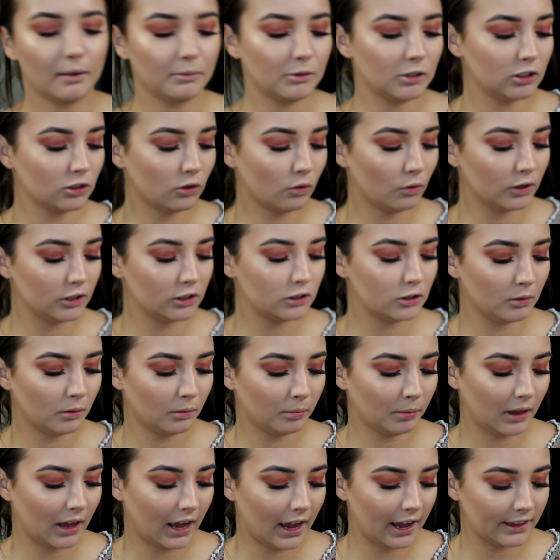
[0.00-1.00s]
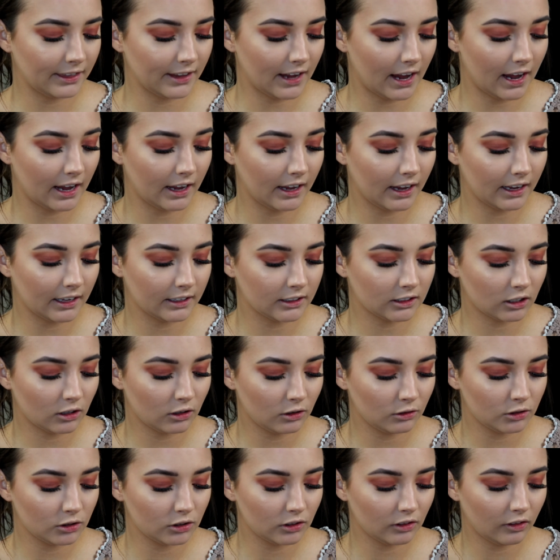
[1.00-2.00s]
I'm just going to apply that as
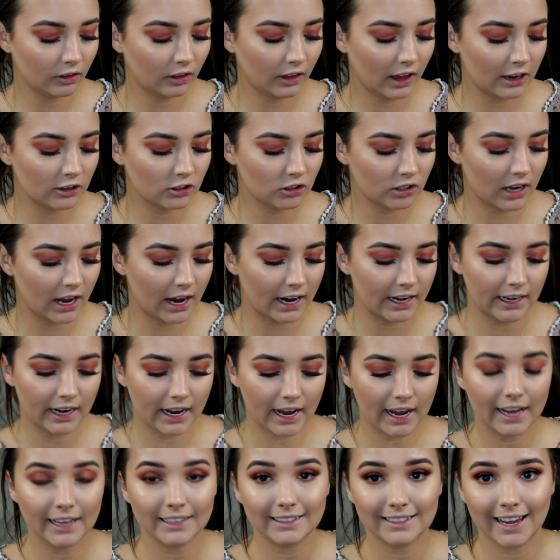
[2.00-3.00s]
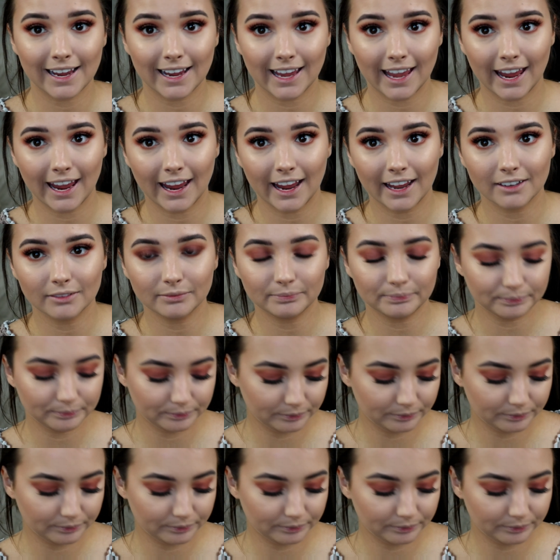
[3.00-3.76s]
close to the lash line as I can.